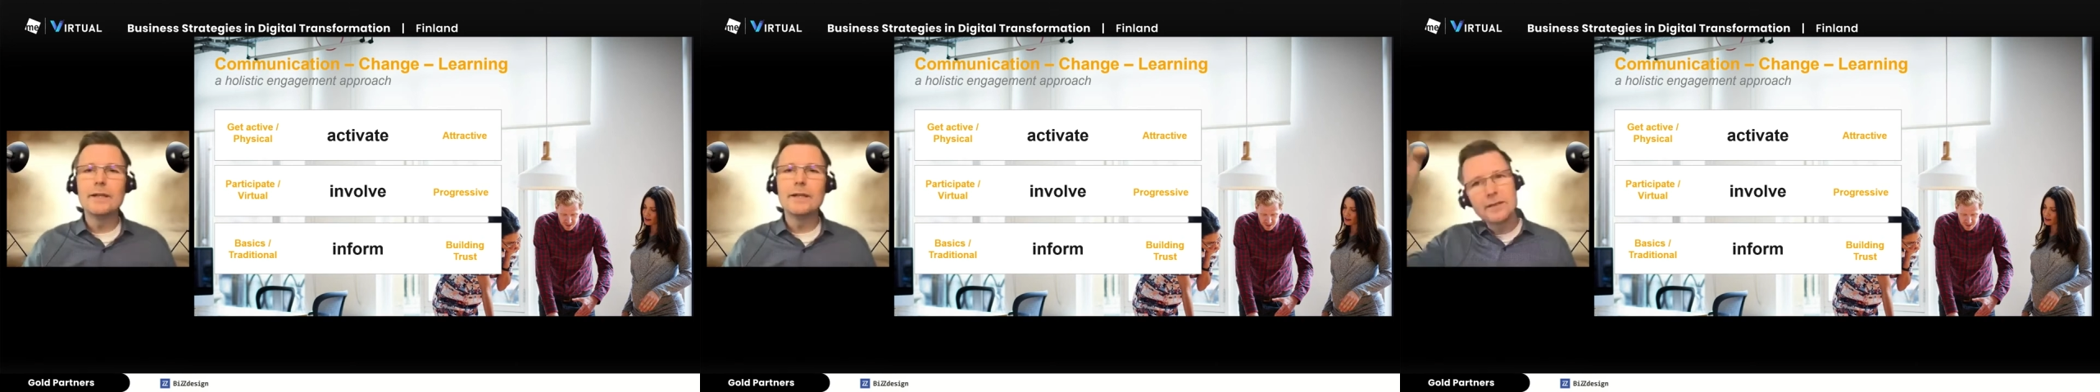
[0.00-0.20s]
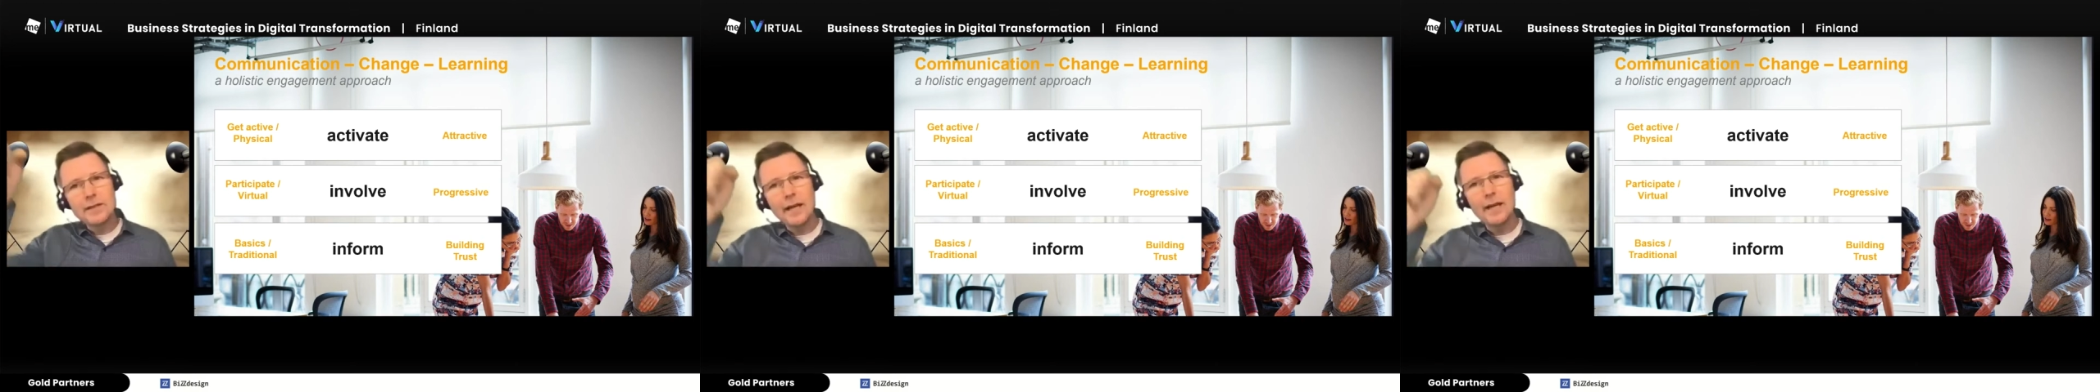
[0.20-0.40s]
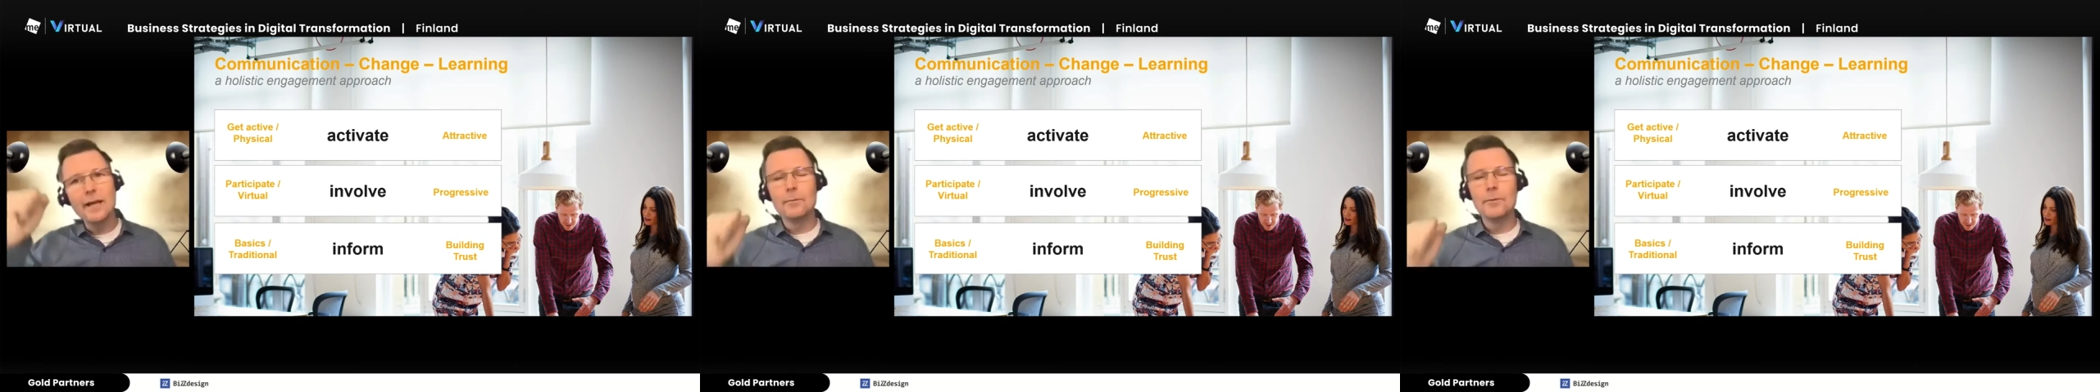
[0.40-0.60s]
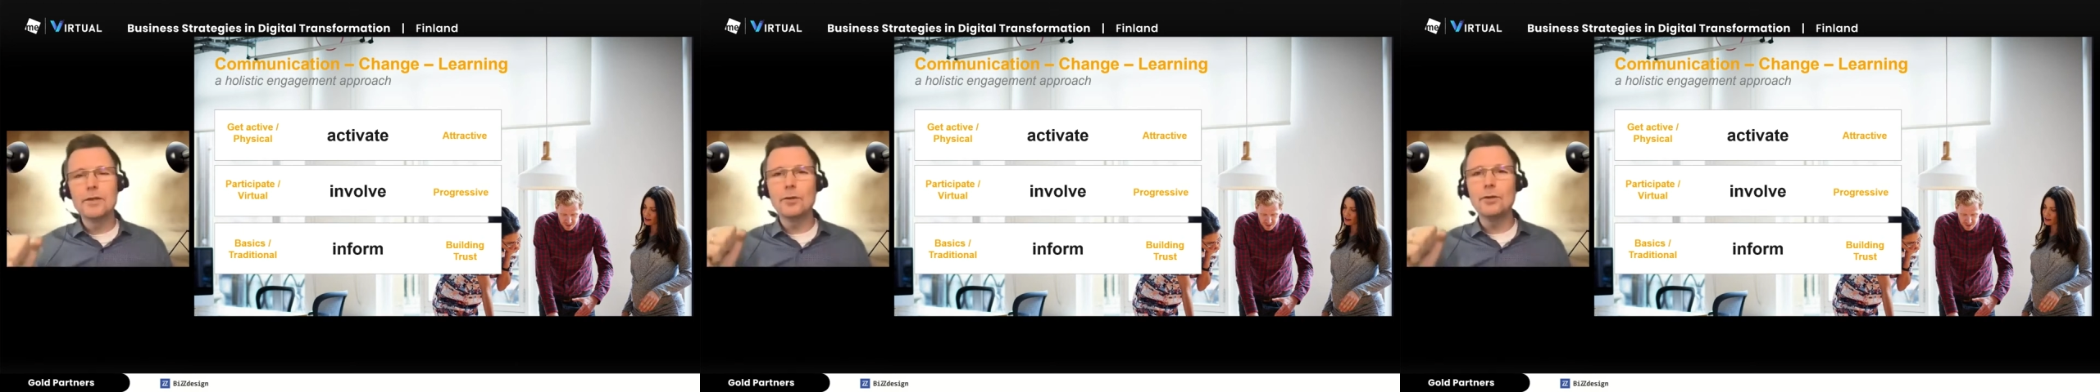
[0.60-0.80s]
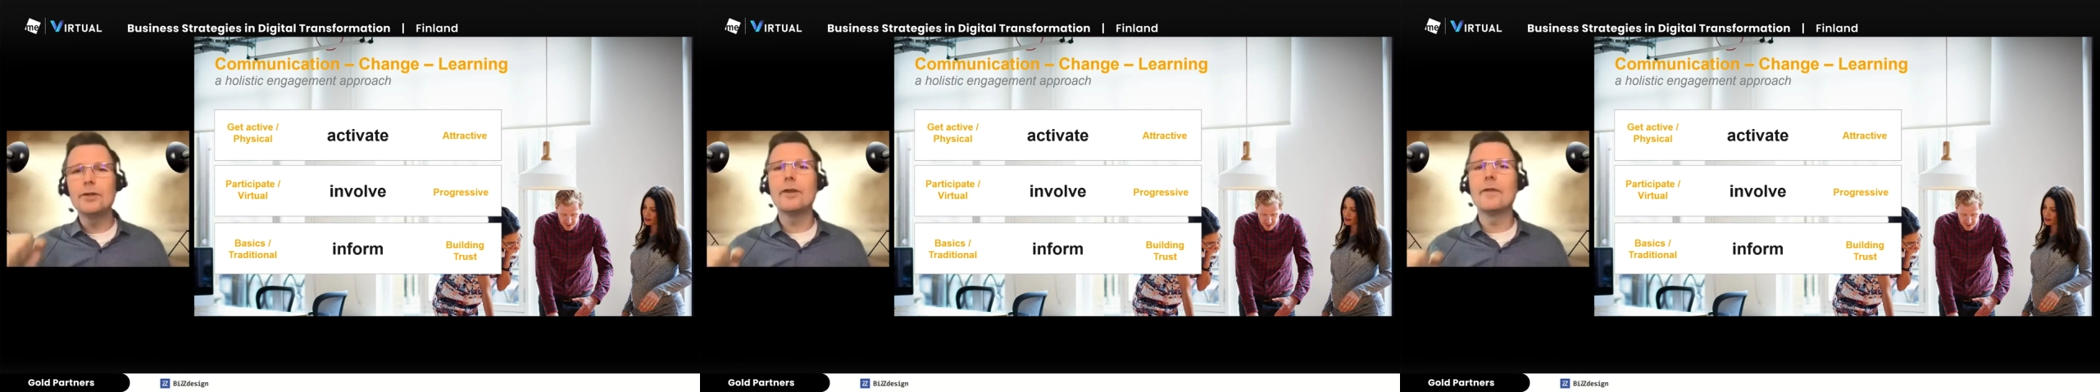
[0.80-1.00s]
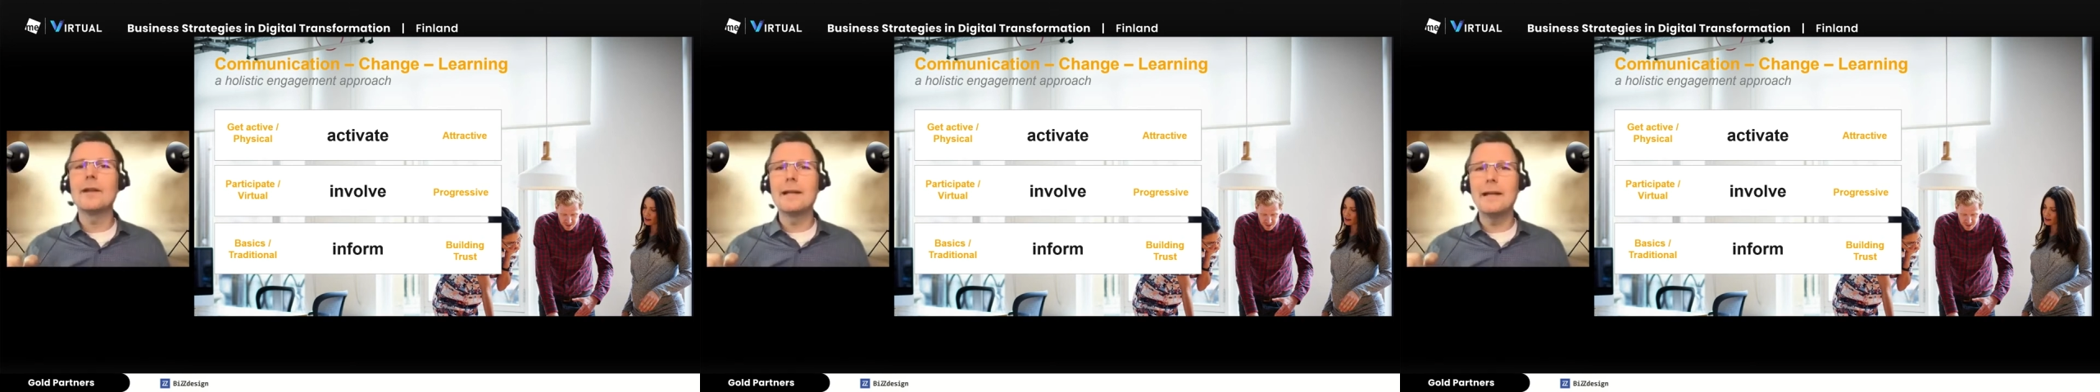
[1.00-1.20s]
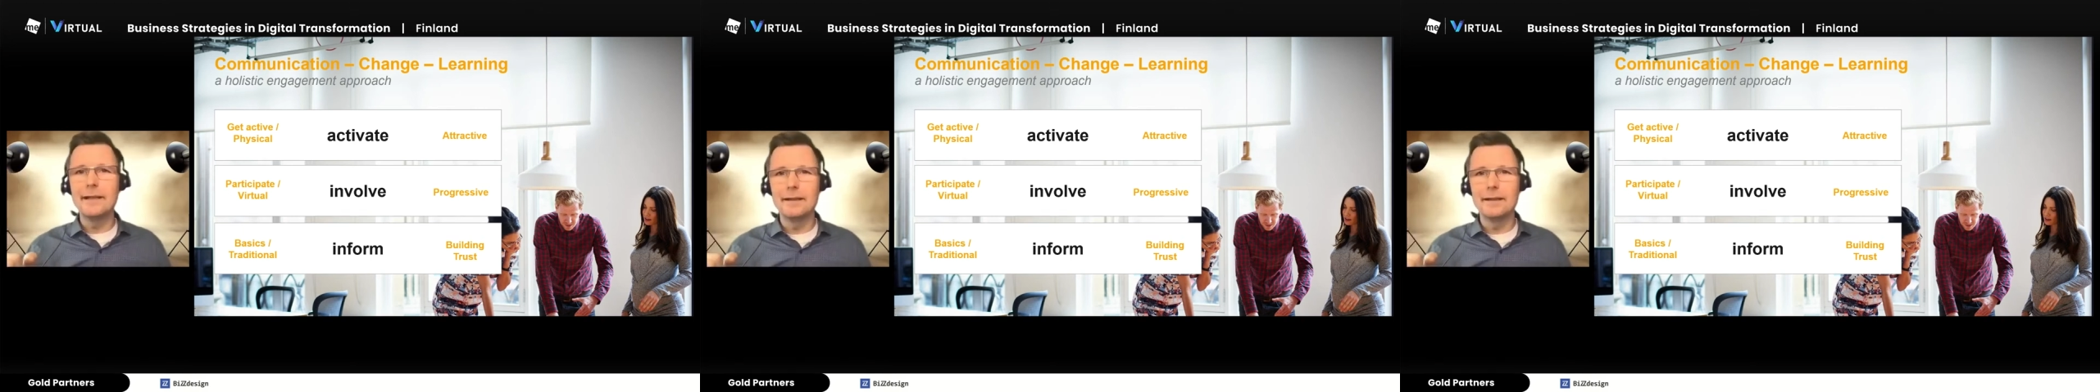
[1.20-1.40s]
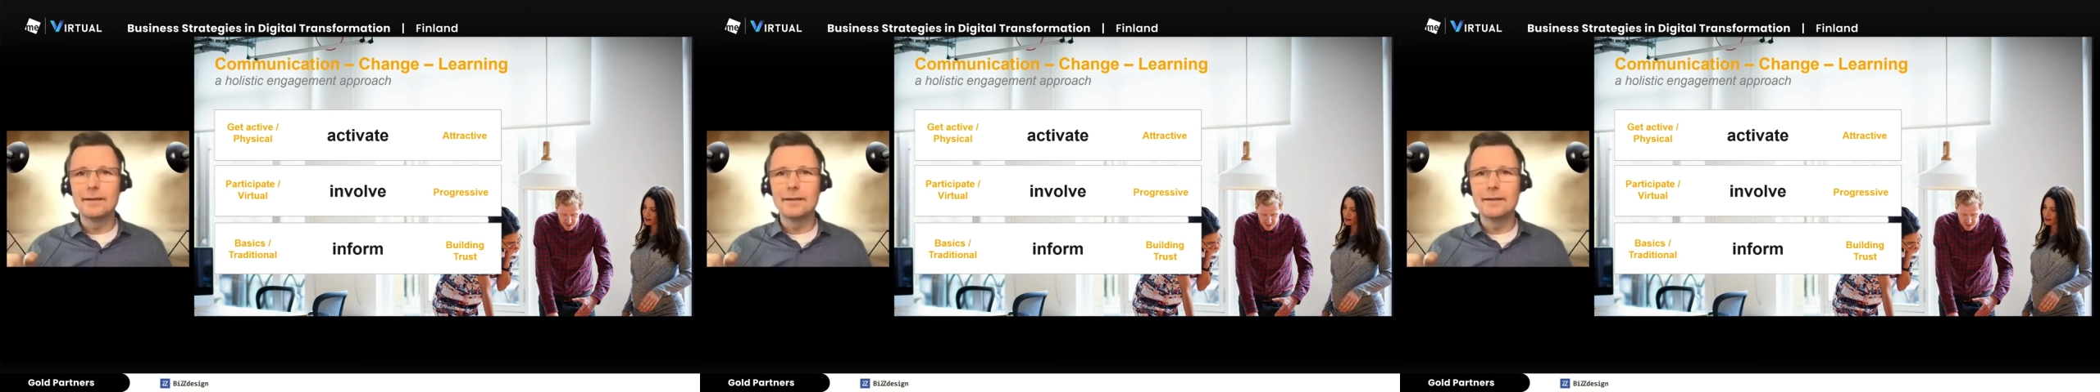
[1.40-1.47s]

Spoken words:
we turn on the light.